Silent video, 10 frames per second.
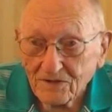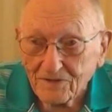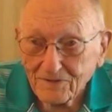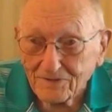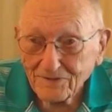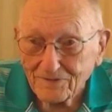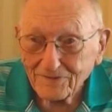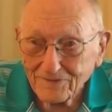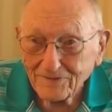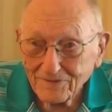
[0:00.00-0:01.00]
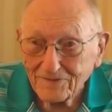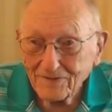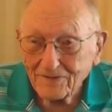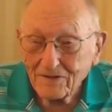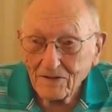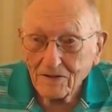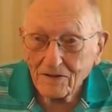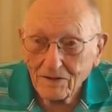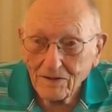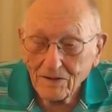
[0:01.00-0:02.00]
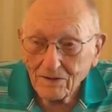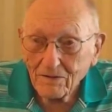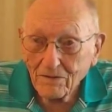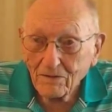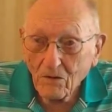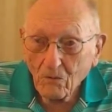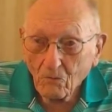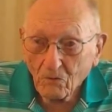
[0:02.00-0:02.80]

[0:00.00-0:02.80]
Yeah. They were still checking to see if